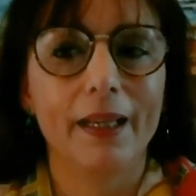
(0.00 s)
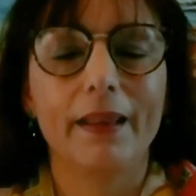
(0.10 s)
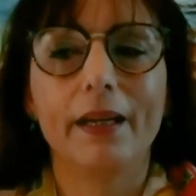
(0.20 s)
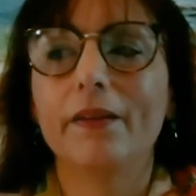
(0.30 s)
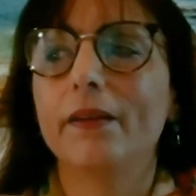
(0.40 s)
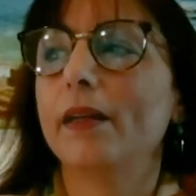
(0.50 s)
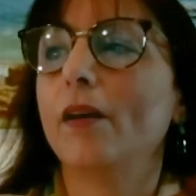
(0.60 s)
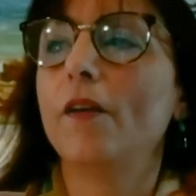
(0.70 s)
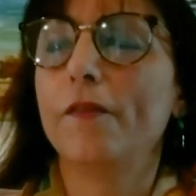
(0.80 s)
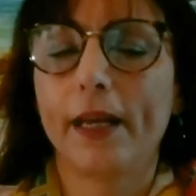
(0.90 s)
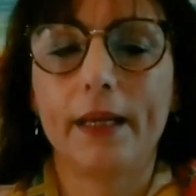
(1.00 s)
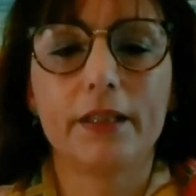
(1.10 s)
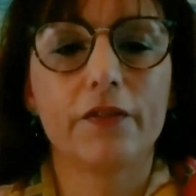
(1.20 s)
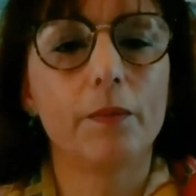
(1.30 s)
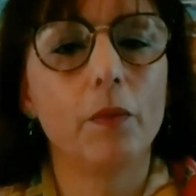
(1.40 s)
They're
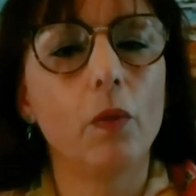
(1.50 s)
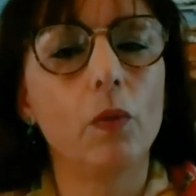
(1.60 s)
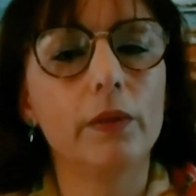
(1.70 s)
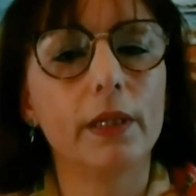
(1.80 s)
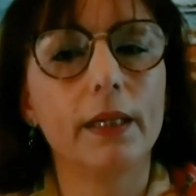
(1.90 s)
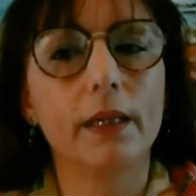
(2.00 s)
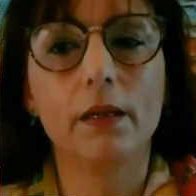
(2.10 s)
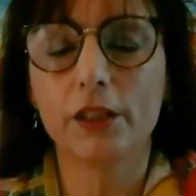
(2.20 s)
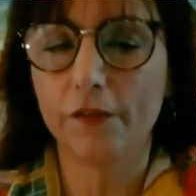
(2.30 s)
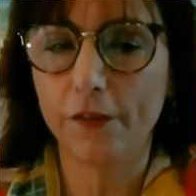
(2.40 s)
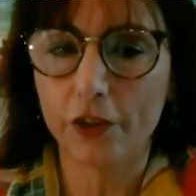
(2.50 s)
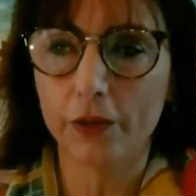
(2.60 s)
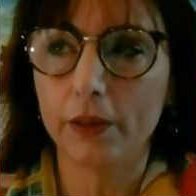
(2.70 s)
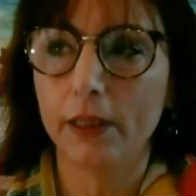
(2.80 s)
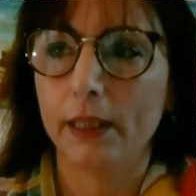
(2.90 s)
off-gassed from all the
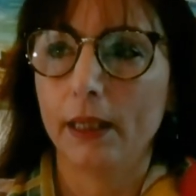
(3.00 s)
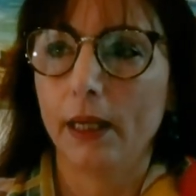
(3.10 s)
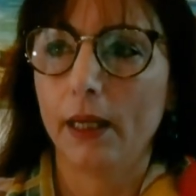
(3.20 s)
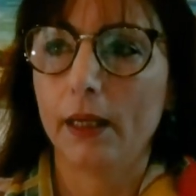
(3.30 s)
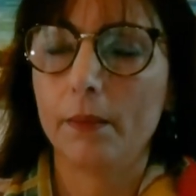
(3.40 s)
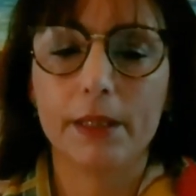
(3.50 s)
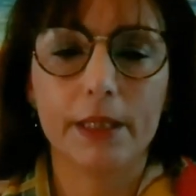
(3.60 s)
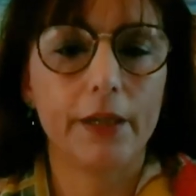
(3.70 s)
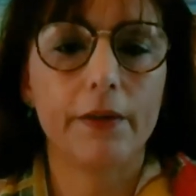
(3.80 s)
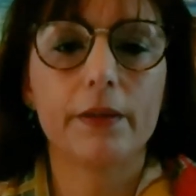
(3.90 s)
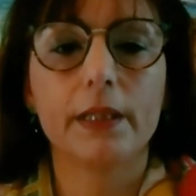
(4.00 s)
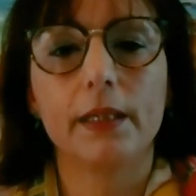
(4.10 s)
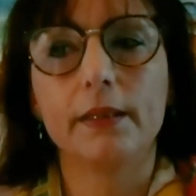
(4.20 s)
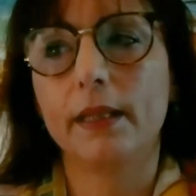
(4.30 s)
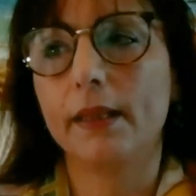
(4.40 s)
artificial materials
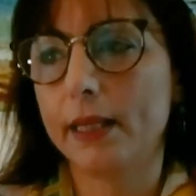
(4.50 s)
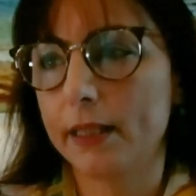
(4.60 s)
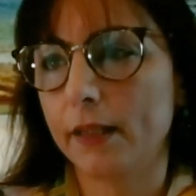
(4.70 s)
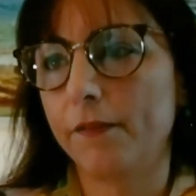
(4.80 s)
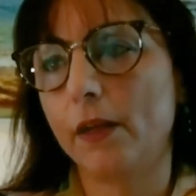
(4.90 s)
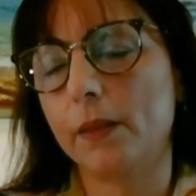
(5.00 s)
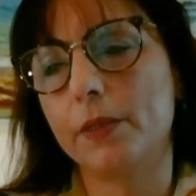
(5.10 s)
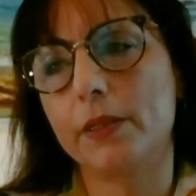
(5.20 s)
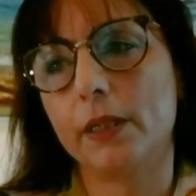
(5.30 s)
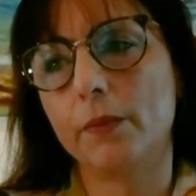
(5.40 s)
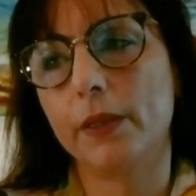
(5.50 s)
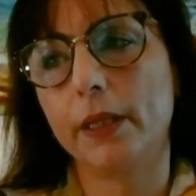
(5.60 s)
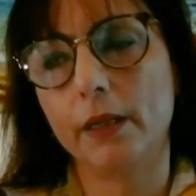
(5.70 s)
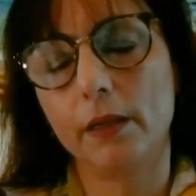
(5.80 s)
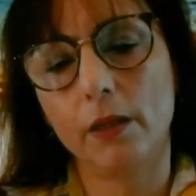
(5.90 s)
and synthetic fibers that are
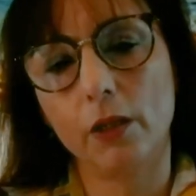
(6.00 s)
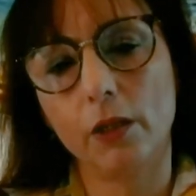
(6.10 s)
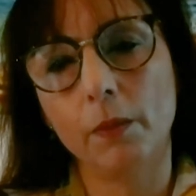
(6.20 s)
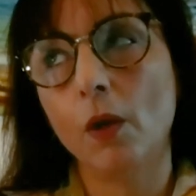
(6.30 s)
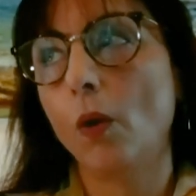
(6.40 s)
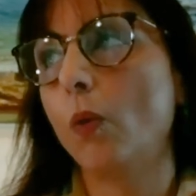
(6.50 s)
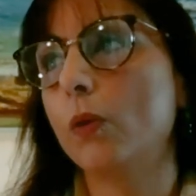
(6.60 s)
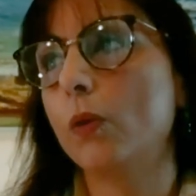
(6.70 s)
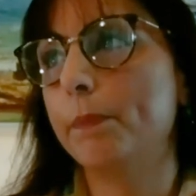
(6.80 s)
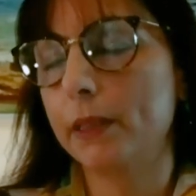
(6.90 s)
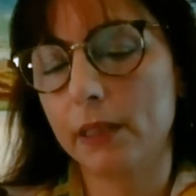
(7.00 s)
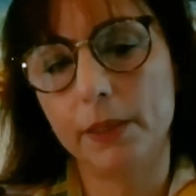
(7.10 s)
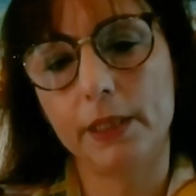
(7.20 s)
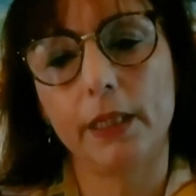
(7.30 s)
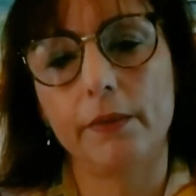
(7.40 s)
within our home, all the building
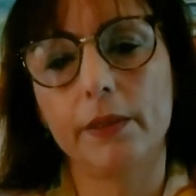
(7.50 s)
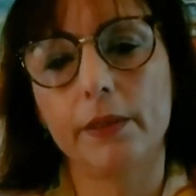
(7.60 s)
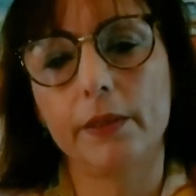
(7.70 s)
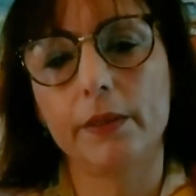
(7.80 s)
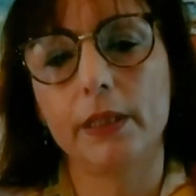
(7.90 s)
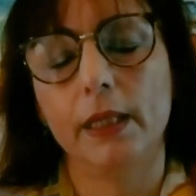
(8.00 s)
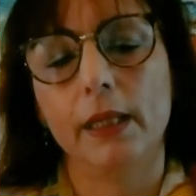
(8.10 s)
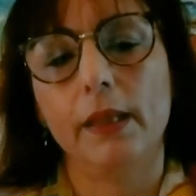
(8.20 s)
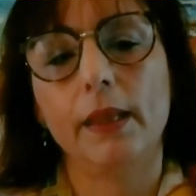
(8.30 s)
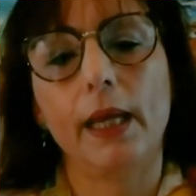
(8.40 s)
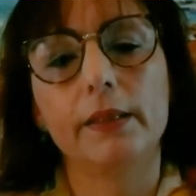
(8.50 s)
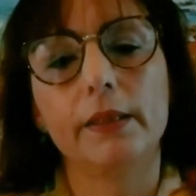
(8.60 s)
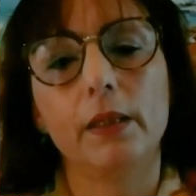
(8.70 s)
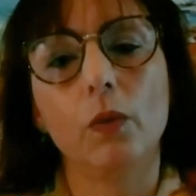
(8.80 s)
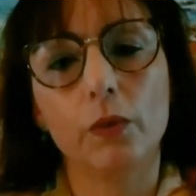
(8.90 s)
materials that
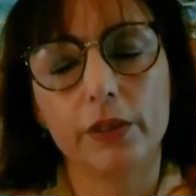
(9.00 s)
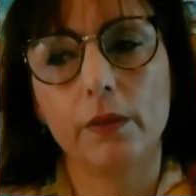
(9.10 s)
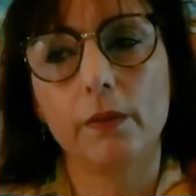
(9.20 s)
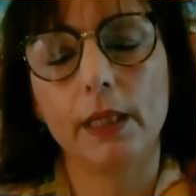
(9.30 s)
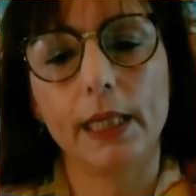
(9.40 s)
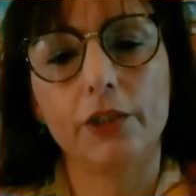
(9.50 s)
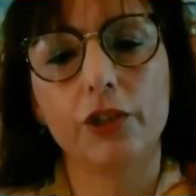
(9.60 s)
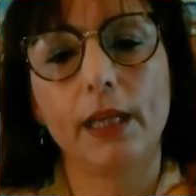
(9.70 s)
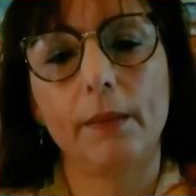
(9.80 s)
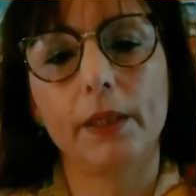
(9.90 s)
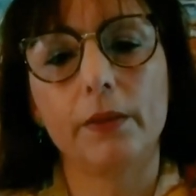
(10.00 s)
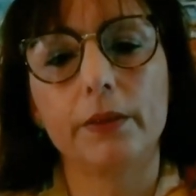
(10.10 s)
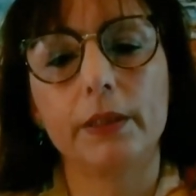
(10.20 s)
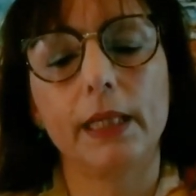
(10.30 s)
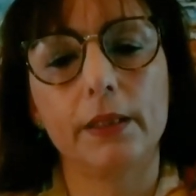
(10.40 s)
also leach
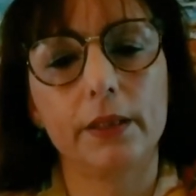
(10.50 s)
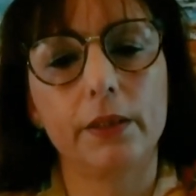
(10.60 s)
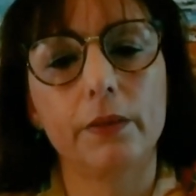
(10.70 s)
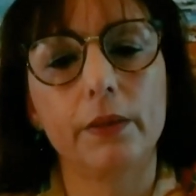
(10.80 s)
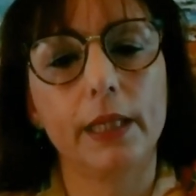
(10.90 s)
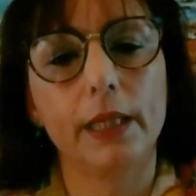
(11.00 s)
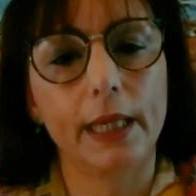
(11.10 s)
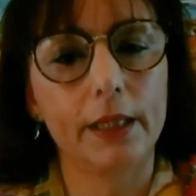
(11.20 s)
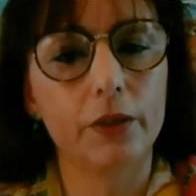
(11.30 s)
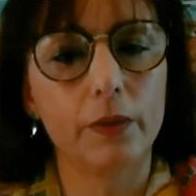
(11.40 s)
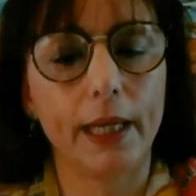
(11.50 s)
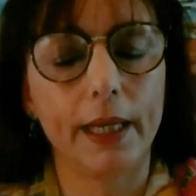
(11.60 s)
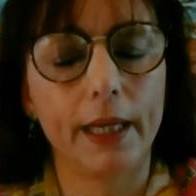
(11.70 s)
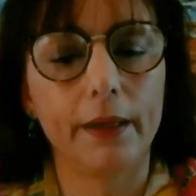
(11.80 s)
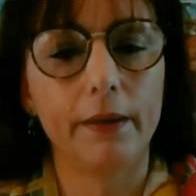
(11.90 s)
chemicals into the indoor
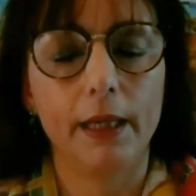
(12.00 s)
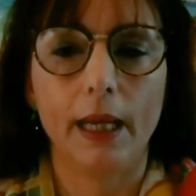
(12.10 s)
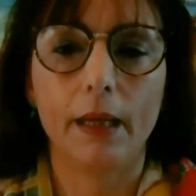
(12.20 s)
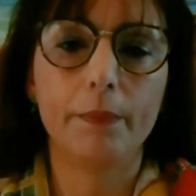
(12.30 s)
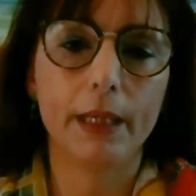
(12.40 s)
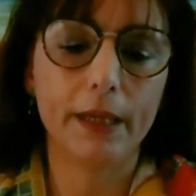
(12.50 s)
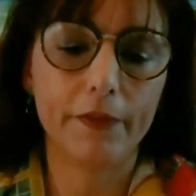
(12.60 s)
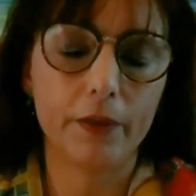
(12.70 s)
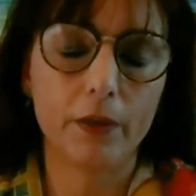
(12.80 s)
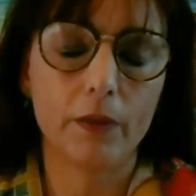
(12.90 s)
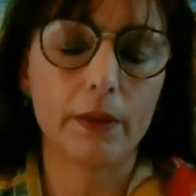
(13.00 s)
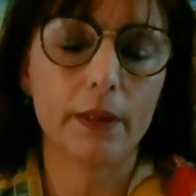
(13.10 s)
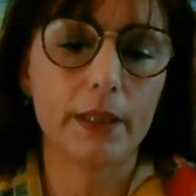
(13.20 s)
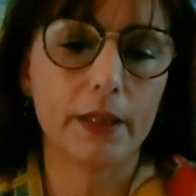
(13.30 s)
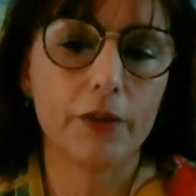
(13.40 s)
air. And believe it or not,
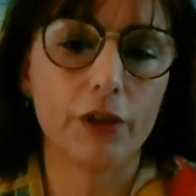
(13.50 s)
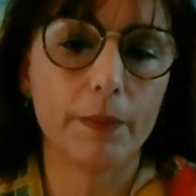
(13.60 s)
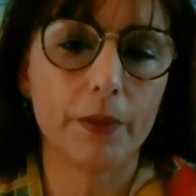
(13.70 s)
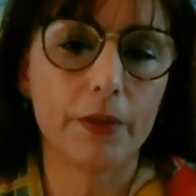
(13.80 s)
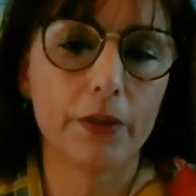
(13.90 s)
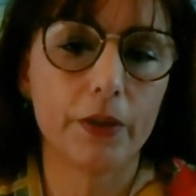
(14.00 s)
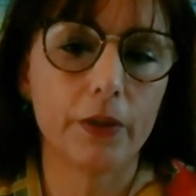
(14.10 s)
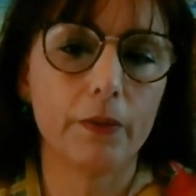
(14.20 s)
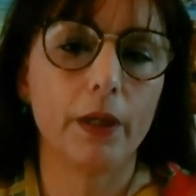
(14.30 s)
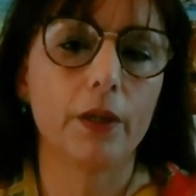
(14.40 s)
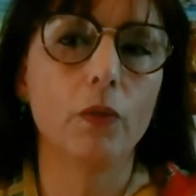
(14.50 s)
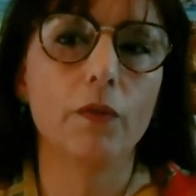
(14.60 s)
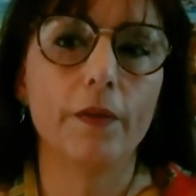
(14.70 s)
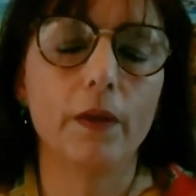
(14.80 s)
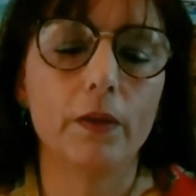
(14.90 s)
this contributes to an
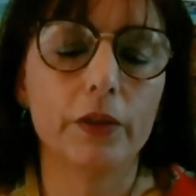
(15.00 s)
awful lot